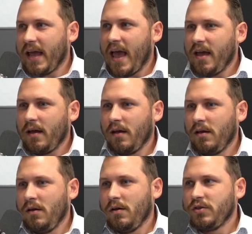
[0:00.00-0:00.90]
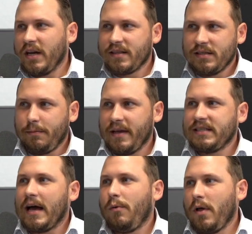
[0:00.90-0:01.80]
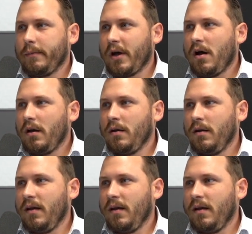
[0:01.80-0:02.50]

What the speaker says: hey, check this place out while I'm gone.